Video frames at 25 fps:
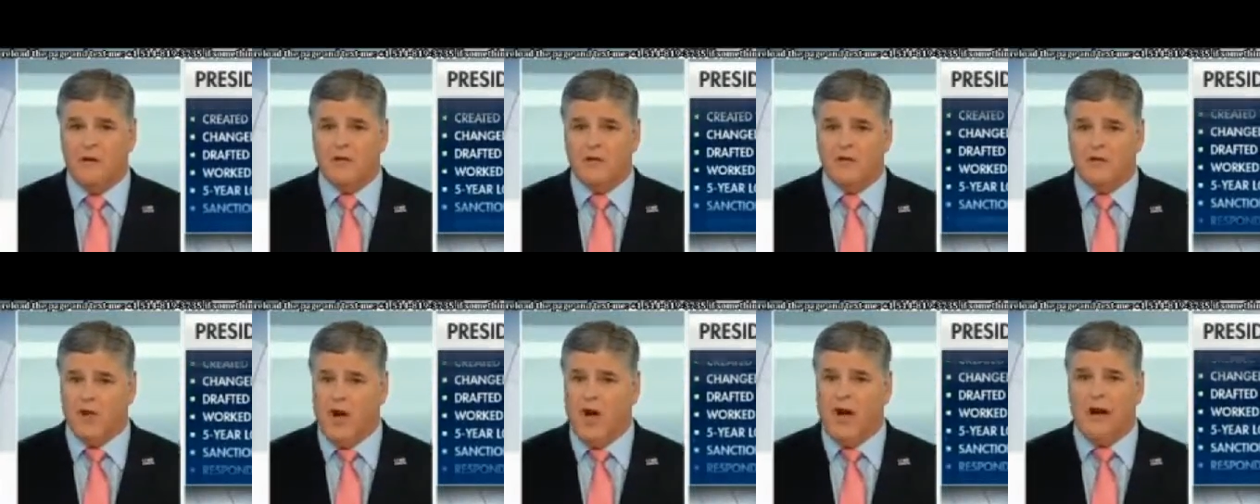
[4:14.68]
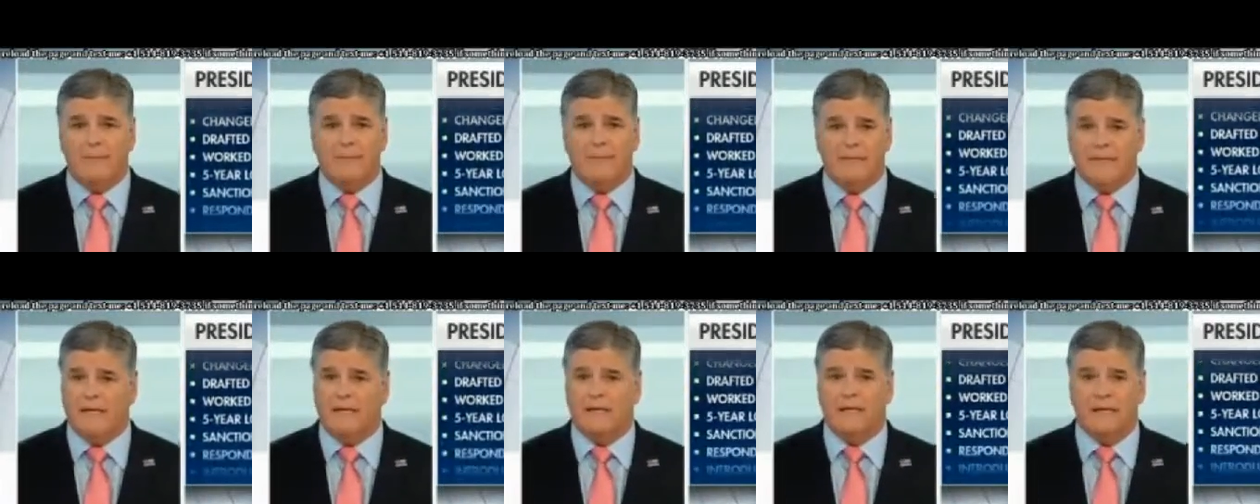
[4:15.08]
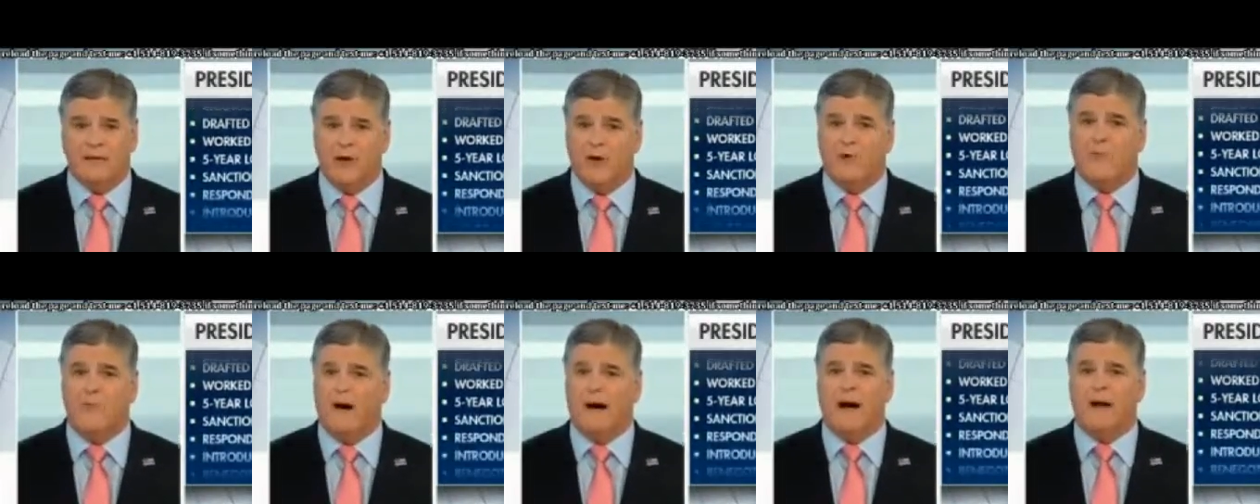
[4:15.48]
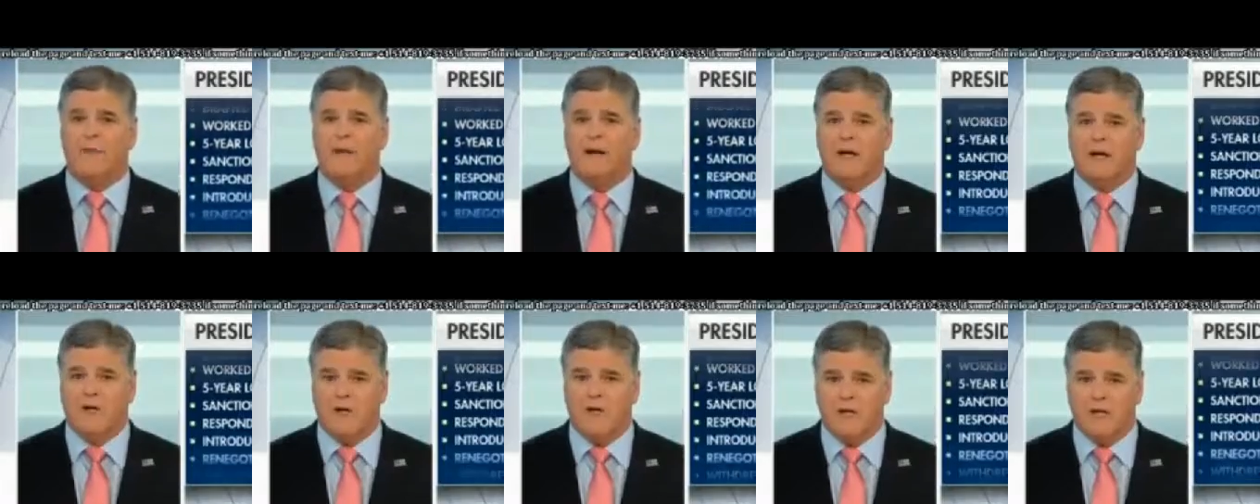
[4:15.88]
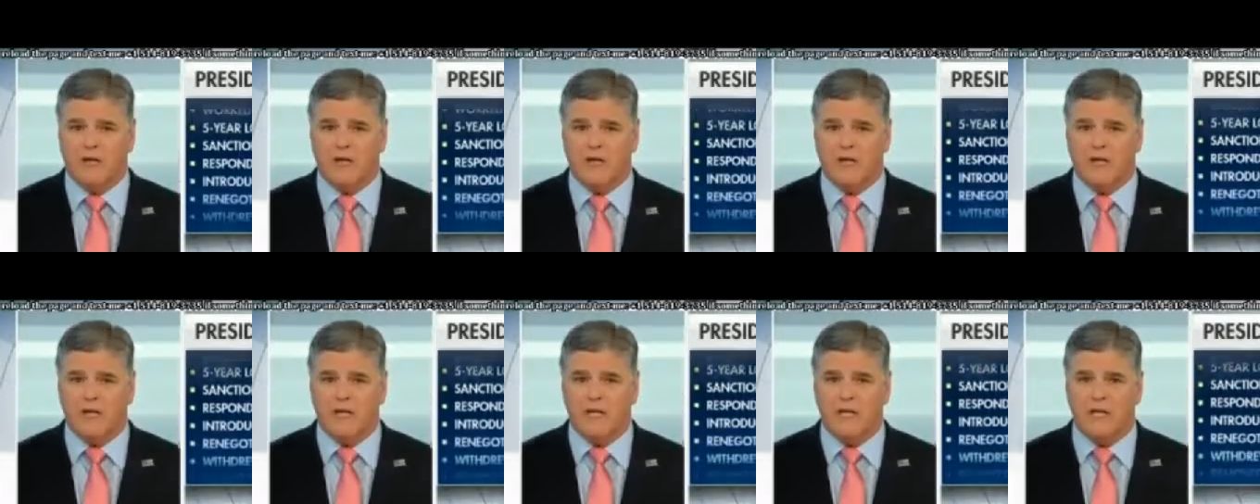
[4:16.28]
job-killing Obama-era
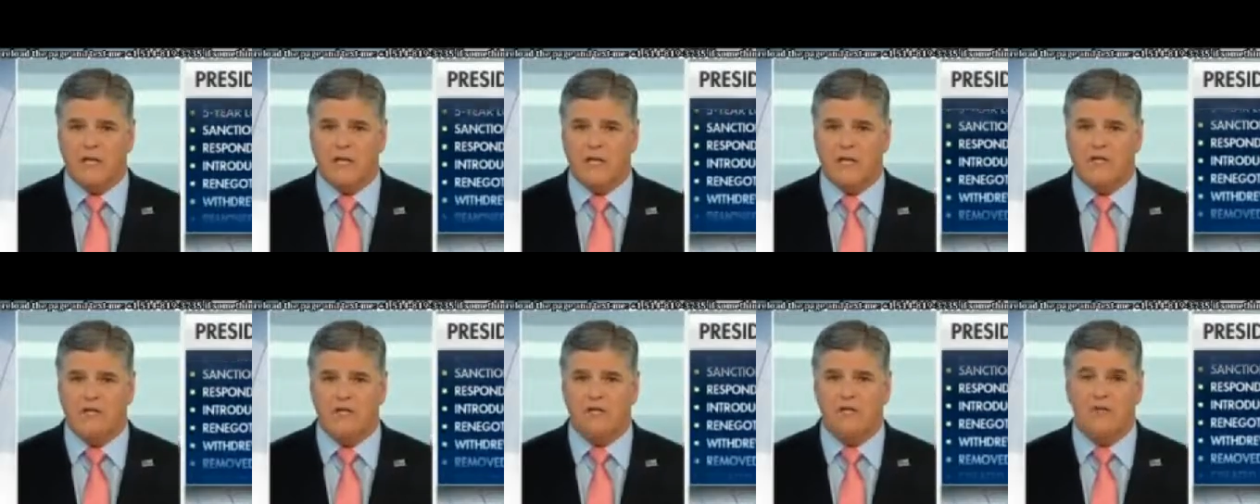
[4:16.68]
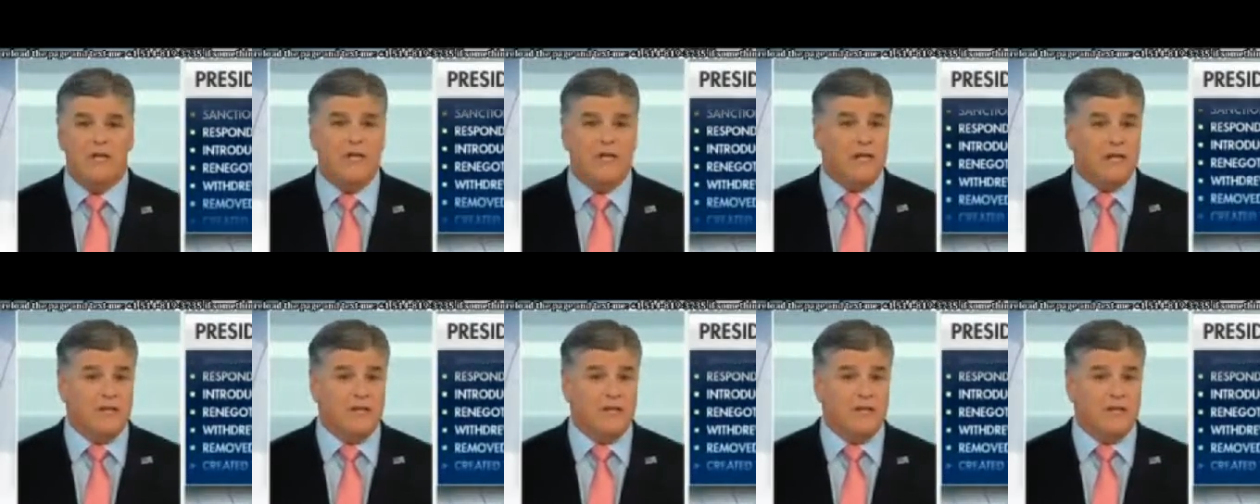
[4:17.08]
regulations,